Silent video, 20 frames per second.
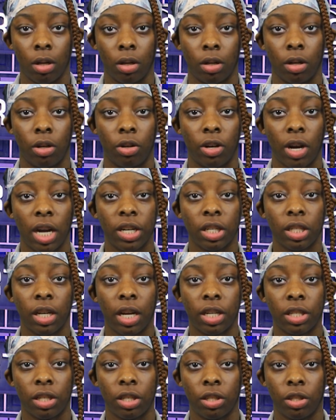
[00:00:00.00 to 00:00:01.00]

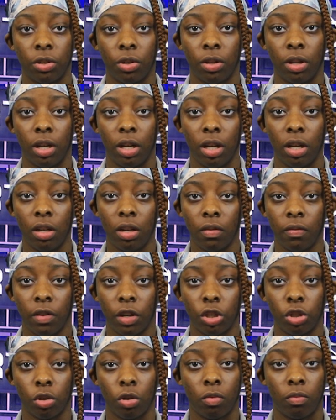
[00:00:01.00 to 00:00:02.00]
Congratulations to the
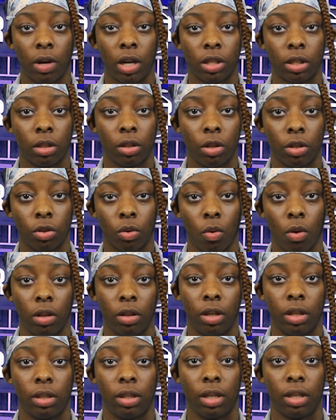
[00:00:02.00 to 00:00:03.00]
individual wrestlers on
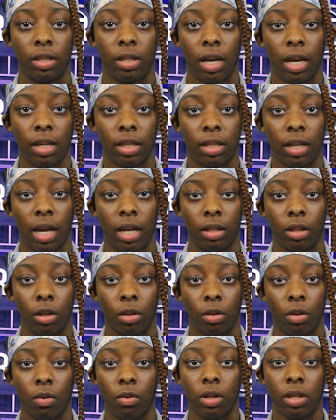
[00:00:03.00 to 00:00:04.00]
their success at the
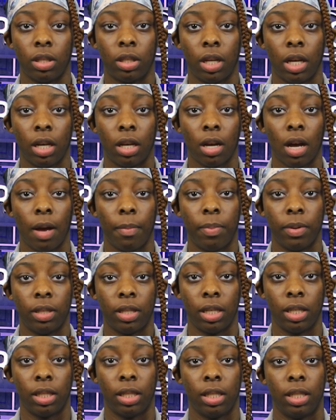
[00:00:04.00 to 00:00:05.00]
lower state
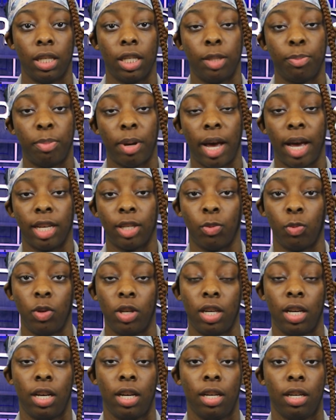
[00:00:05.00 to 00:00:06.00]
competition this past
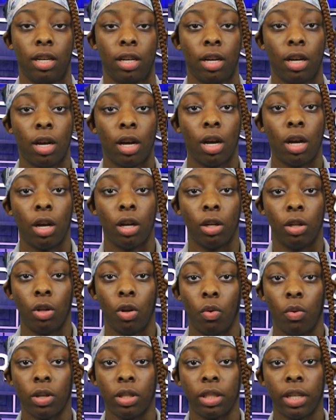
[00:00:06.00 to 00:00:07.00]
weekend.
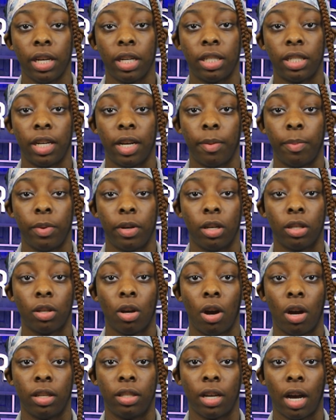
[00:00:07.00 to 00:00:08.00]
Lower state champions
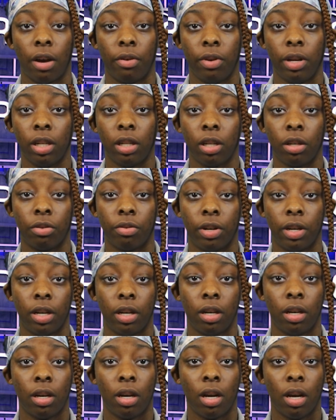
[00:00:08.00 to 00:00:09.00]
are Tyreek
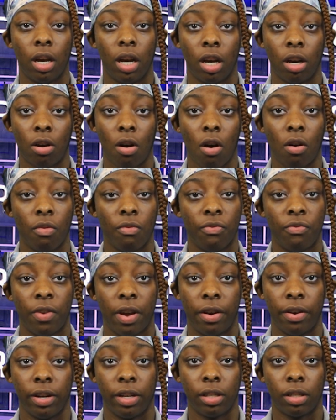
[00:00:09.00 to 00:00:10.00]
Legree and Colton
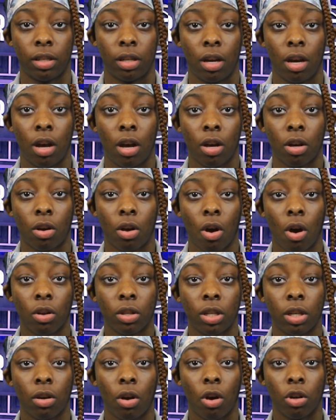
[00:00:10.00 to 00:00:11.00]
Ferris.
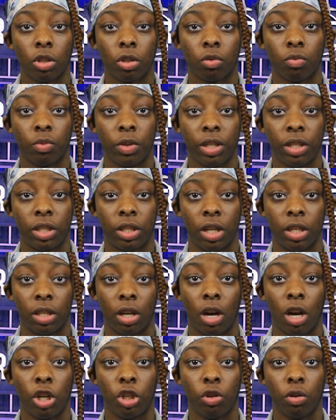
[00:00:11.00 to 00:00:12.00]
Colton also reached his
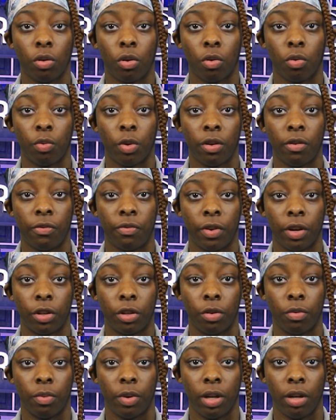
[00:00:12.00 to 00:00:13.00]
100th career
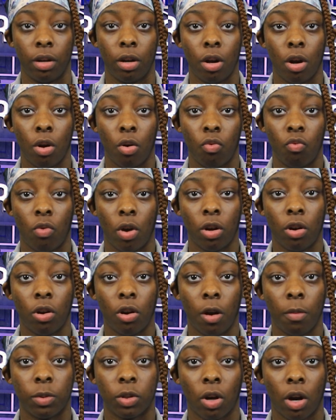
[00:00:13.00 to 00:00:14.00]
victory. Runner
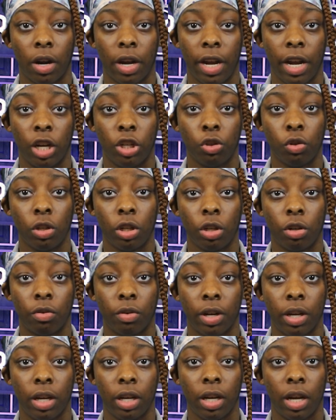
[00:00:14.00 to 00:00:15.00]
ups are Andrew
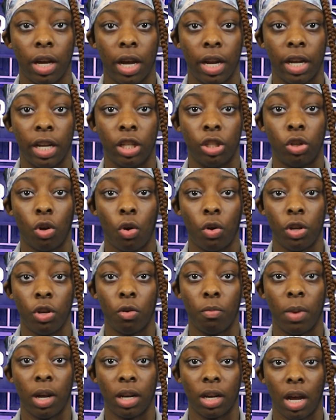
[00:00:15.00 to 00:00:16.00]
Legree and
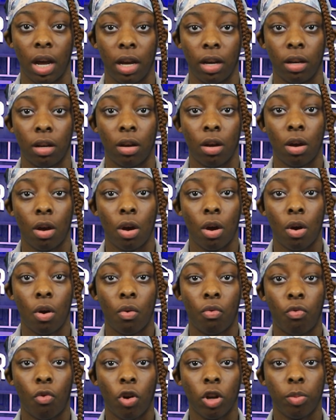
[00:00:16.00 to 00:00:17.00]
Antonio McKnight.
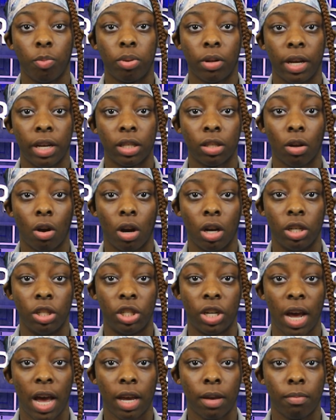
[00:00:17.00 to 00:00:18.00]
Fourth place are
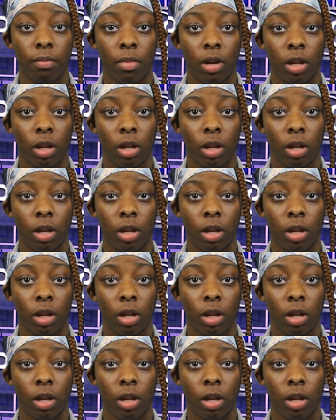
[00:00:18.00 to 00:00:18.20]
Jack